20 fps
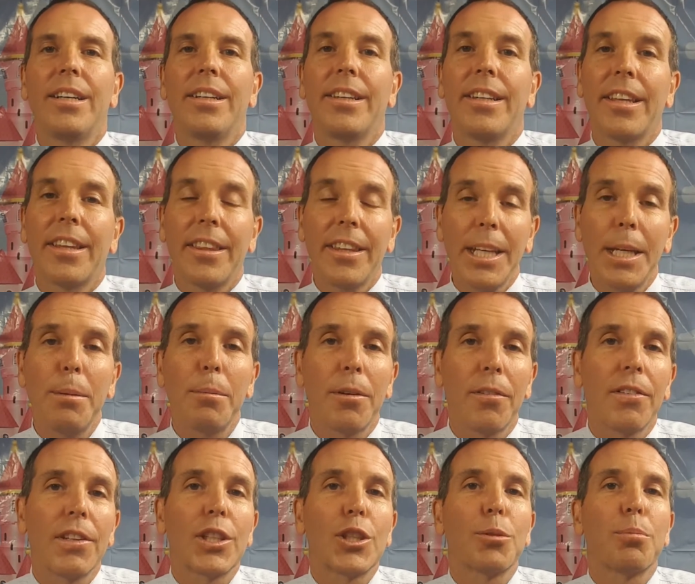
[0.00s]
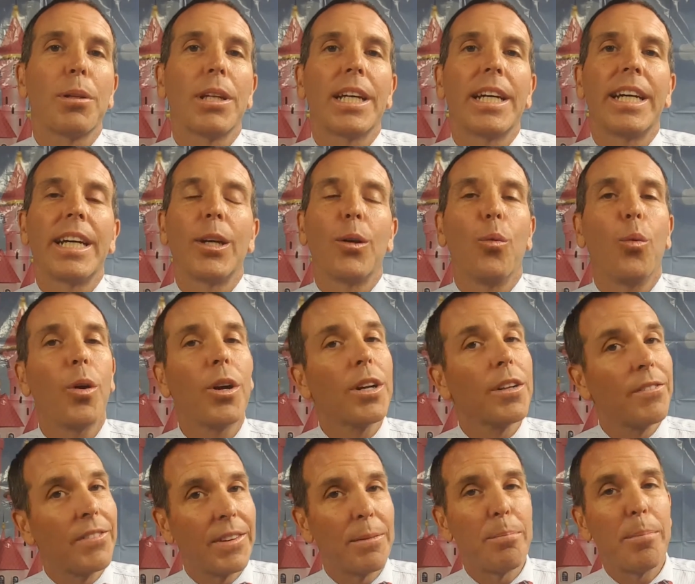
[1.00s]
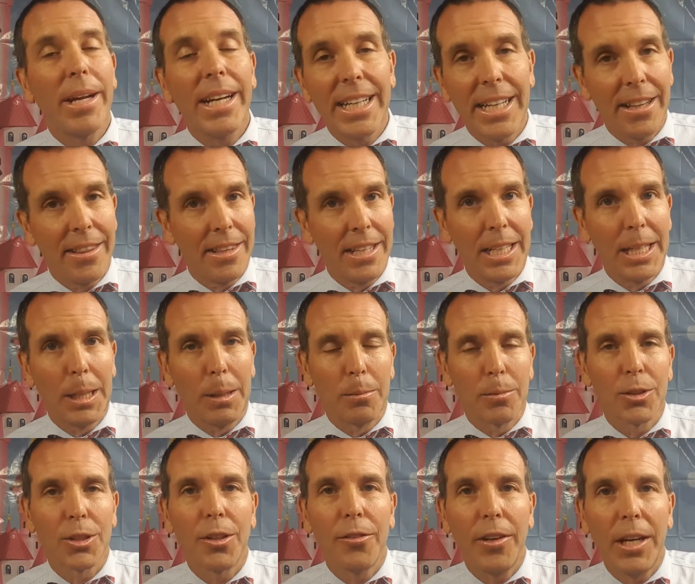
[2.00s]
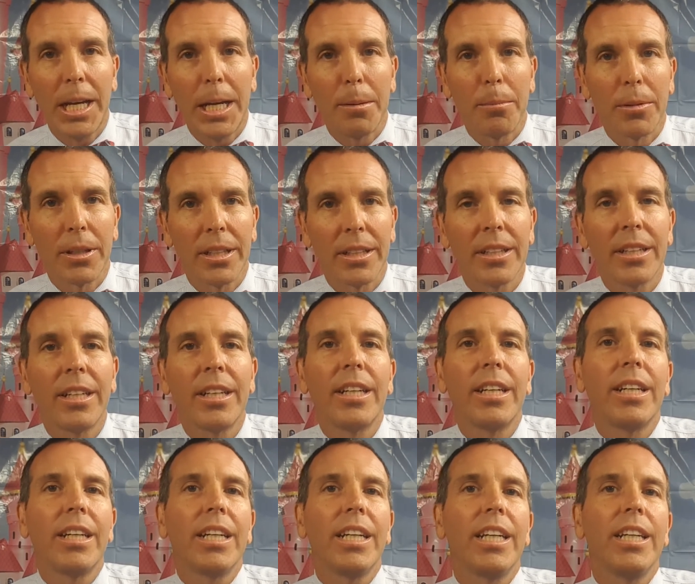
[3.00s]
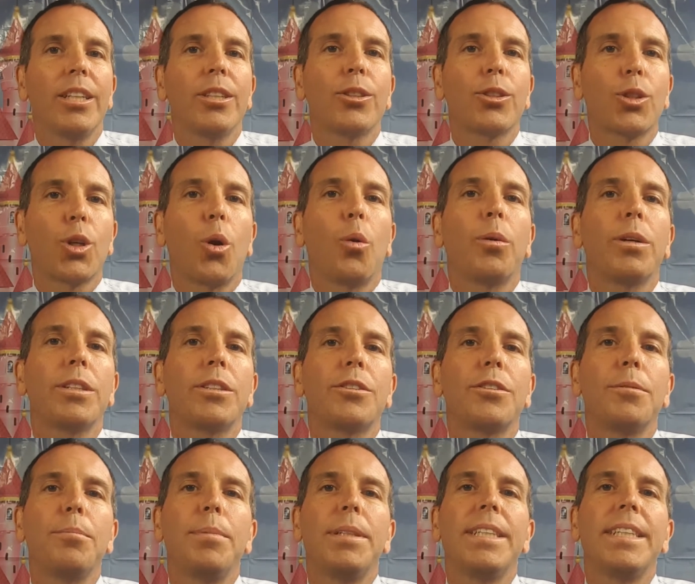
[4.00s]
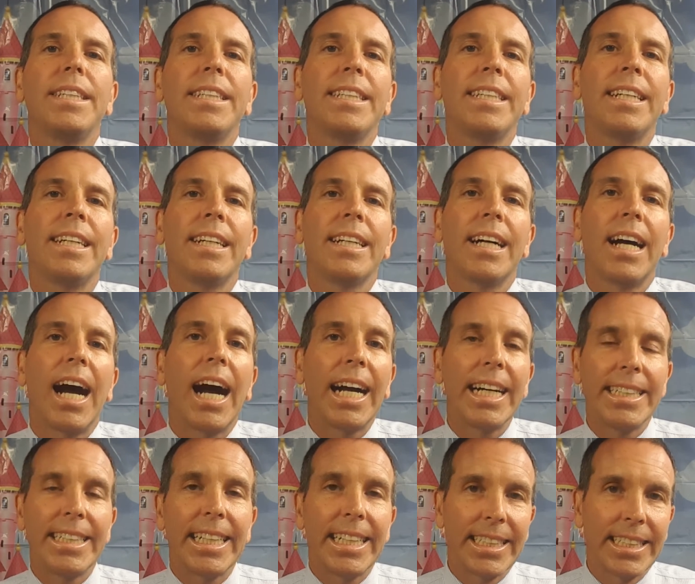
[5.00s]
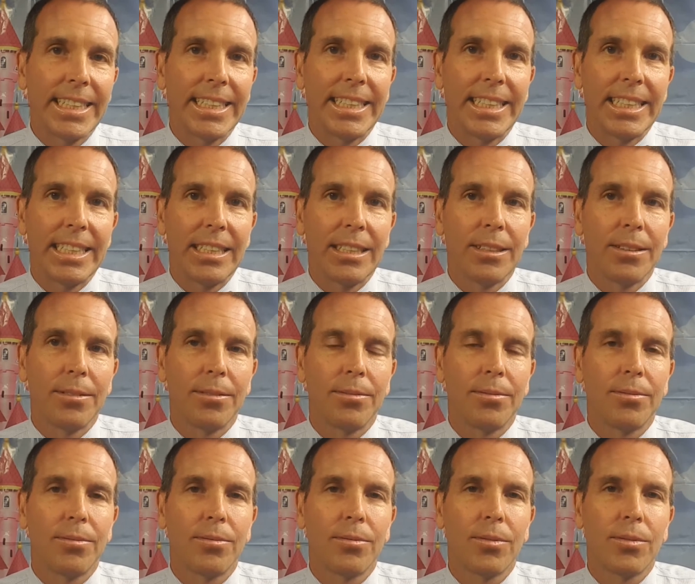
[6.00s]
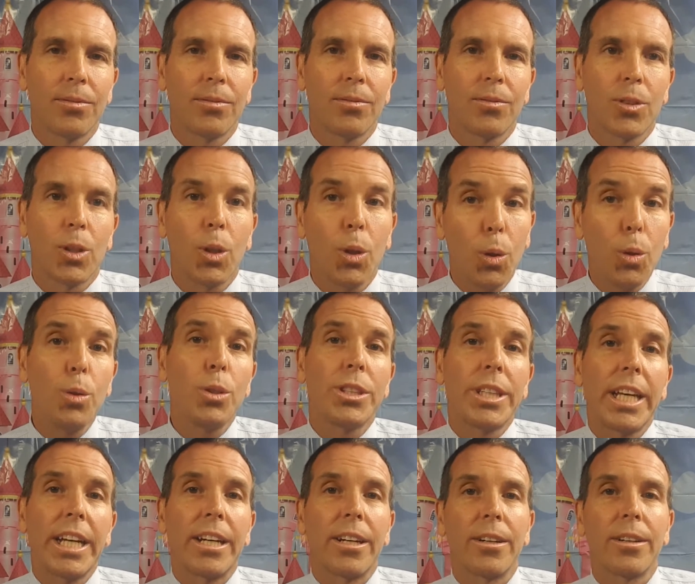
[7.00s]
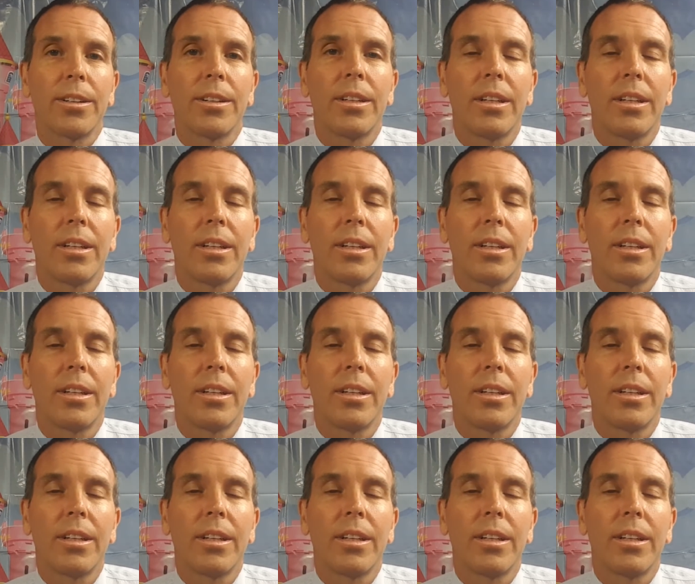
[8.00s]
The theme of this play, one of the many themes of Hamlet, is going to be identity. Who's there?